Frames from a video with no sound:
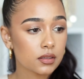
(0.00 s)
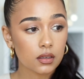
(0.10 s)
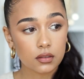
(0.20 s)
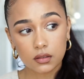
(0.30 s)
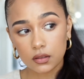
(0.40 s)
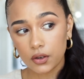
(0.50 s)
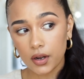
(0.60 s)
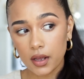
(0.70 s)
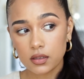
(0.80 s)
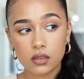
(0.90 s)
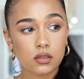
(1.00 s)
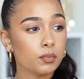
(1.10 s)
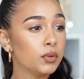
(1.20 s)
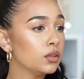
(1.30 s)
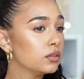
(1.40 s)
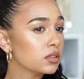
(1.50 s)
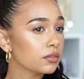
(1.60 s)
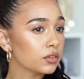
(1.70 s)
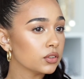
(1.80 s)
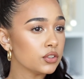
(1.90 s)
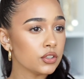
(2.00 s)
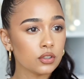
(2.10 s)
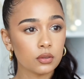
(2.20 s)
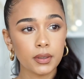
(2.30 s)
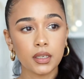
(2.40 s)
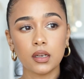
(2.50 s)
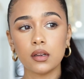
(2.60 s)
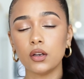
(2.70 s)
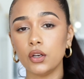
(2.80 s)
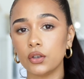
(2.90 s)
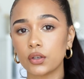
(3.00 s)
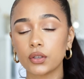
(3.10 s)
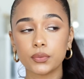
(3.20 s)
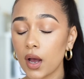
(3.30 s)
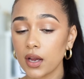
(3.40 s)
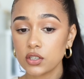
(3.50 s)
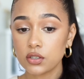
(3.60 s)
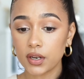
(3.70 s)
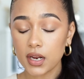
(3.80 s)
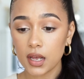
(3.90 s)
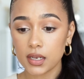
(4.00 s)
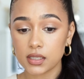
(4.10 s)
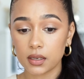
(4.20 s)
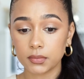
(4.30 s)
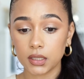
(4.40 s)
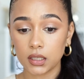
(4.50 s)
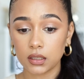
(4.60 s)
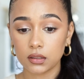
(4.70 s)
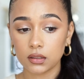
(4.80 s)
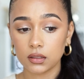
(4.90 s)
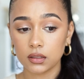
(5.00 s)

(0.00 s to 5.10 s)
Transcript: It creates this beautiful dewy look. I just realized something.